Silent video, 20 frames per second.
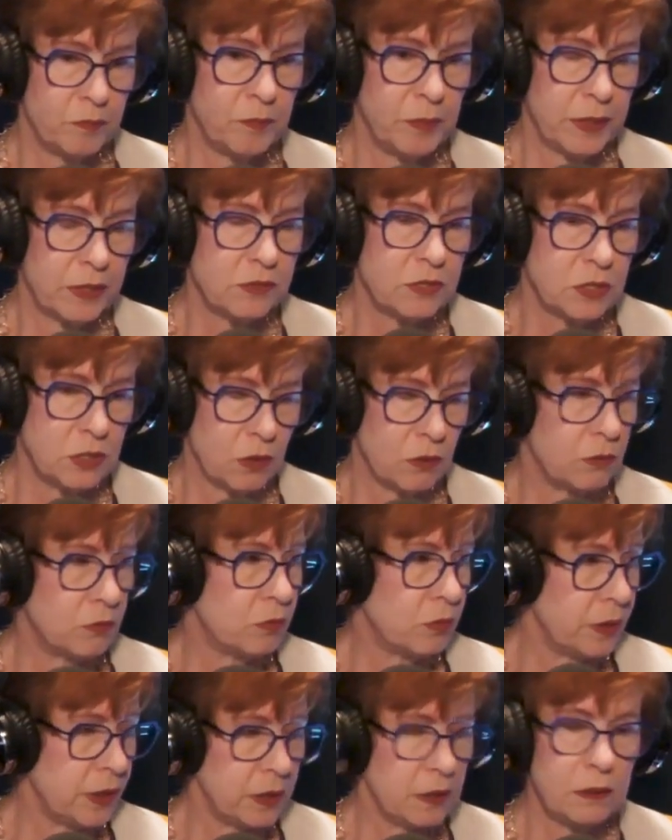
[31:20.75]
so
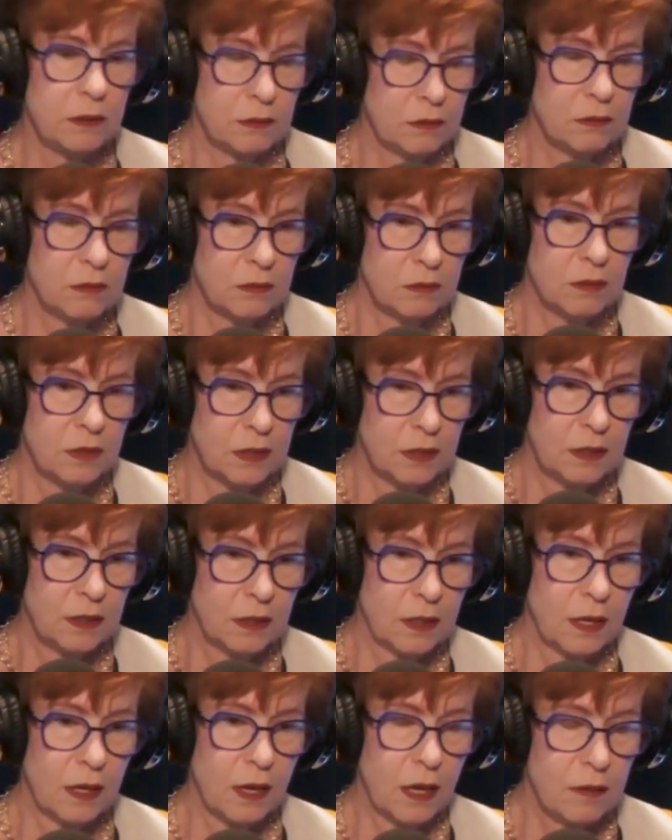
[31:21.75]
we.
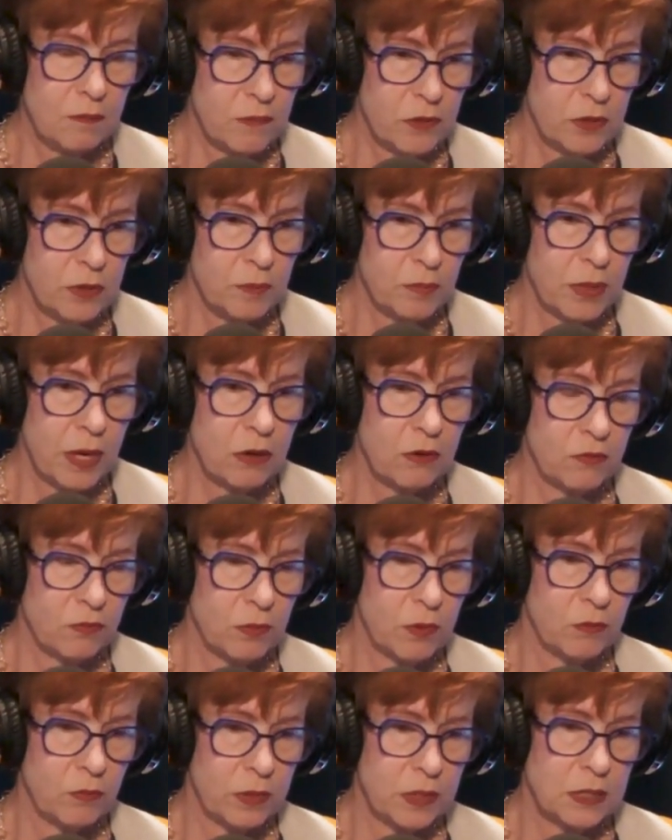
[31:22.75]
I'm really proud of
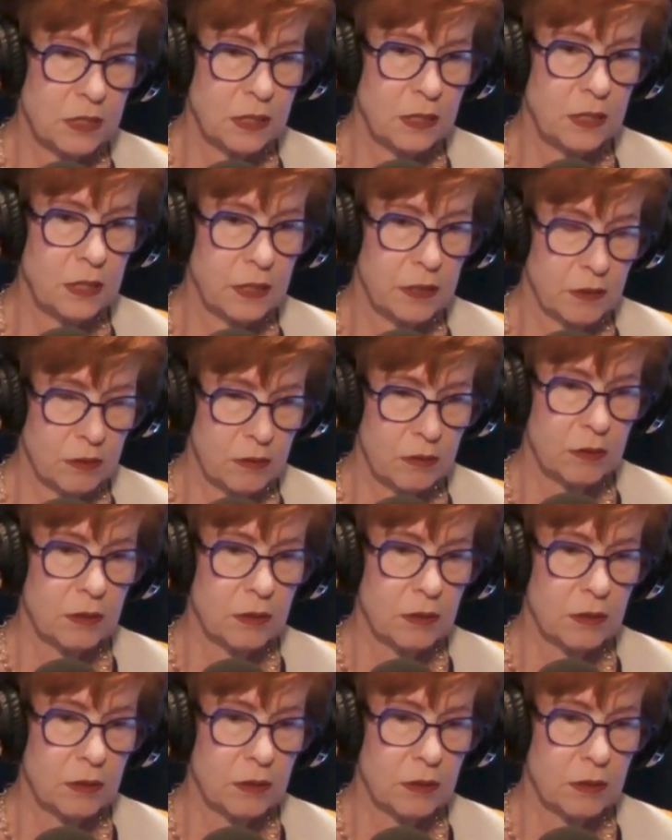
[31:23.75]
what we did there. So